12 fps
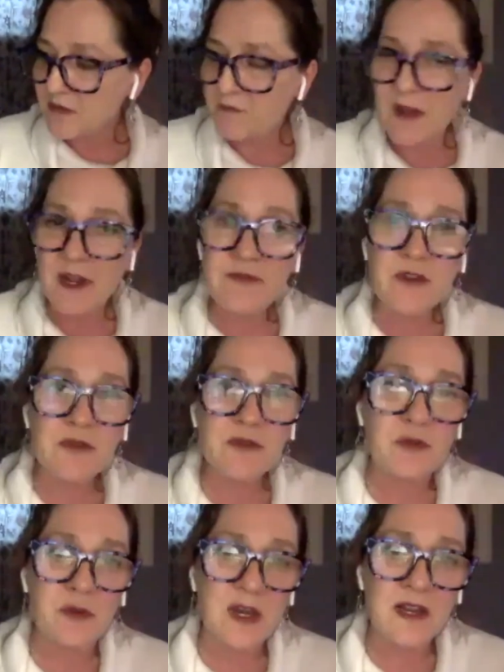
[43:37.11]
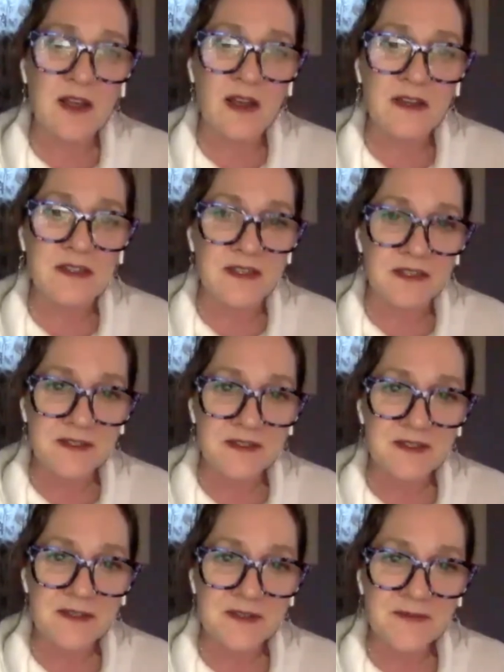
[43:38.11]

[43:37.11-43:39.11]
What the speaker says: to find those great ideas.